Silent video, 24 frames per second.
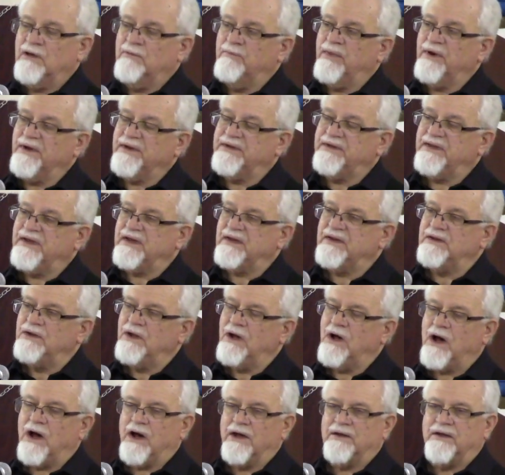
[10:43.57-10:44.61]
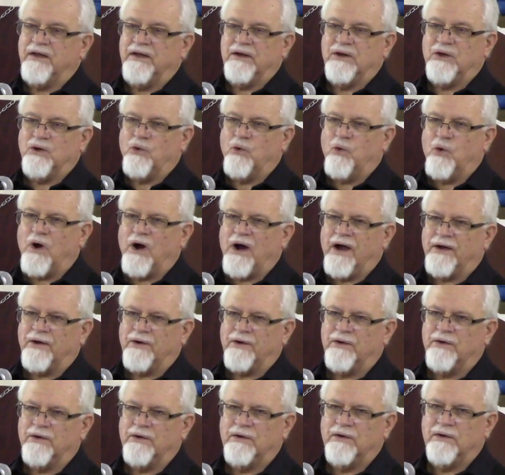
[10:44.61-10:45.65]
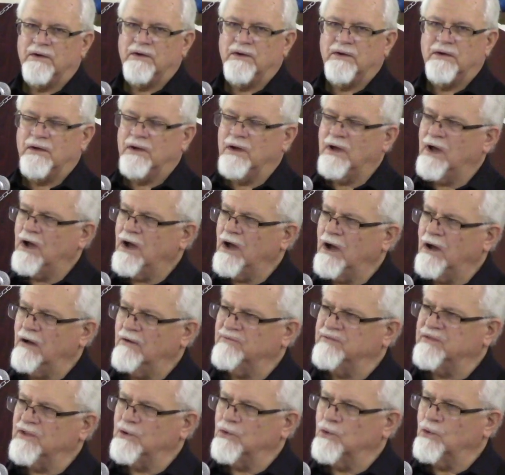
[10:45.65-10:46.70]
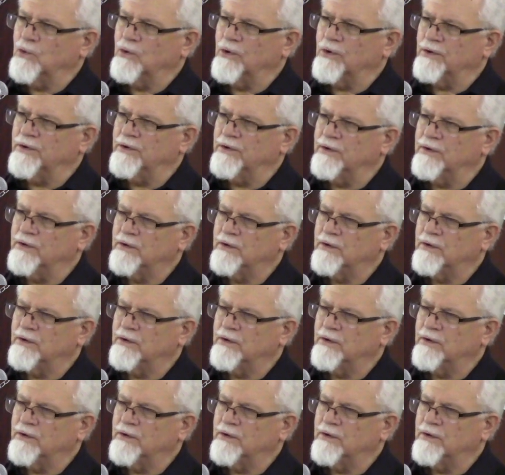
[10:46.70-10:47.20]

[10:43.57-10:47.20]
but did not inquire of the Lord.